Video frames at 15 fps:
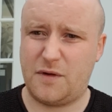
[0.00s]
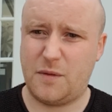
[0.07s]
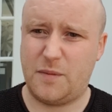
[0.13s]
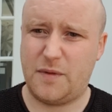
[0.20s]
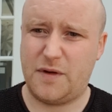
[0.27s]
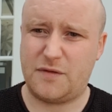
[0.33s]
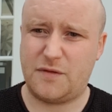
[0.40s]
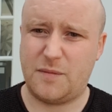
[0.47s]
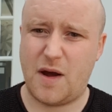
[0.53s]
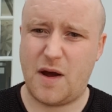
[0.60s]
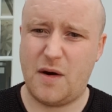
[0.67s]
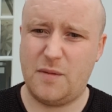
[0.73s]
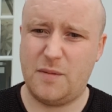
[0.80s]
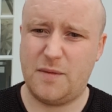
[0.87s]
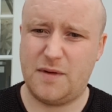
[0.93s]
companies from
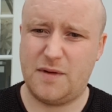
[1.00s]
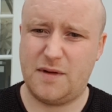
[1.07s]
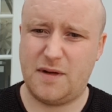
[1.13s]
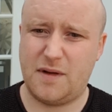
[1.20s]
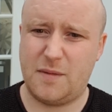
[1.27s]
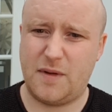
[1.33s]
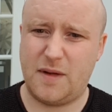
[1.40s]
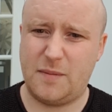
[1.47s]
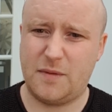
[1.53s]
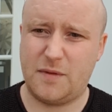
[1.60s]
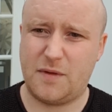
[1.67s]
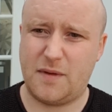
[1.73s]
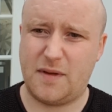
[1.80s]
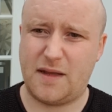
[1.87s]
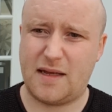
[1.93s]
home and people
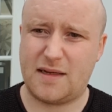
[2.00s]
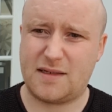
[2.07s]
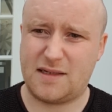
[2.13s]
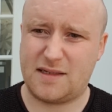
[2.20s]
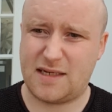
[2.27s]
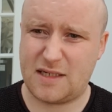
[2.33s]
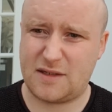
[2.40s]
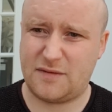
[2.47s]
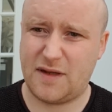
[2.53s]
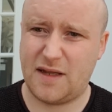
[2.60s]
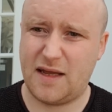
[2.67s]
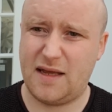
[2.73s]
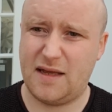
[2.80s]
doing that successfully